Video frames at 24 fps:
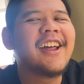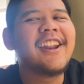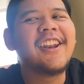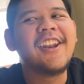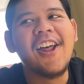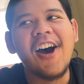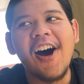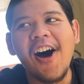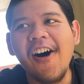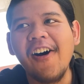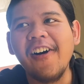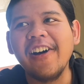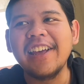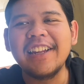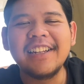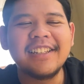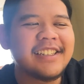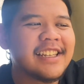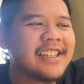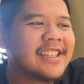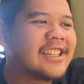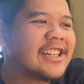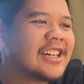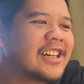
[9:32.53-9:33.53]
No, it's
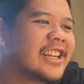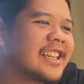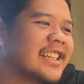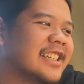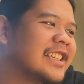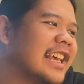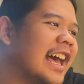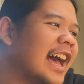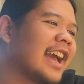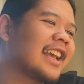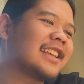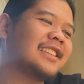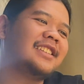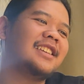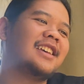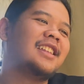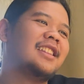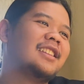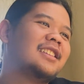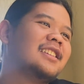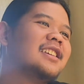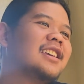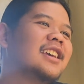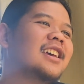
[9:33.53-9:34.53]
in Turkish
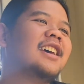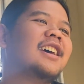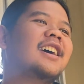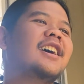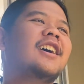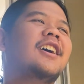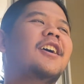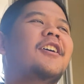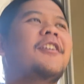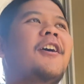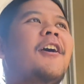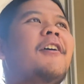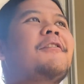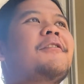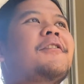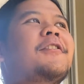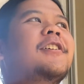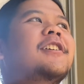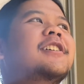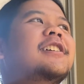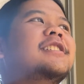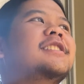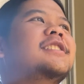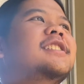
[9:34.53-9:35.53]
accent. Of
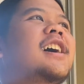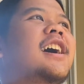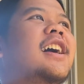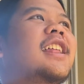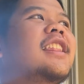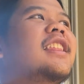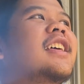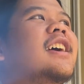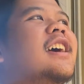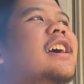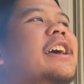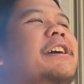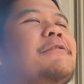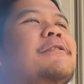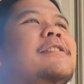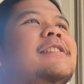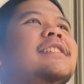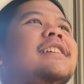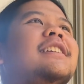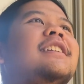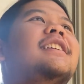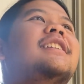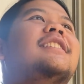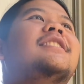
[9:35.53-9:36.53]
course not. It was
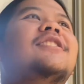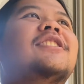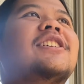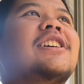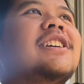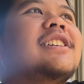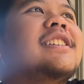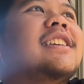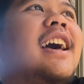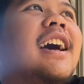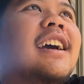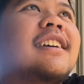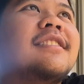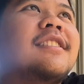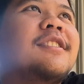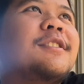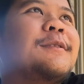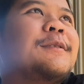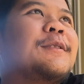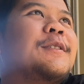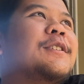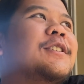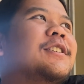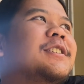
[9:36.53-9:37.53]
in a Turkish accent,
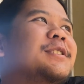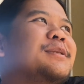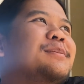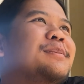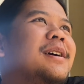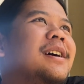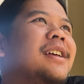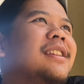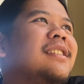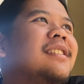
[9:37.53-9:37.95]
of course, but